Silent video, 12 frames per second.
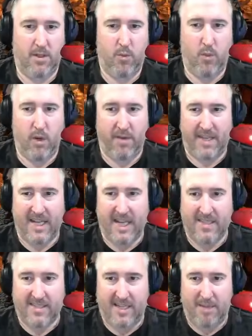Whatever the
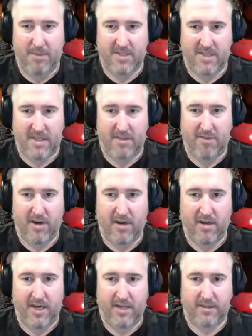guy's name is on the far
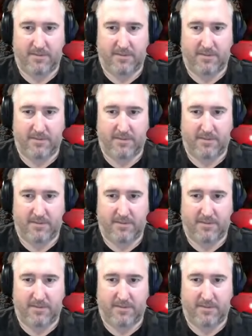right.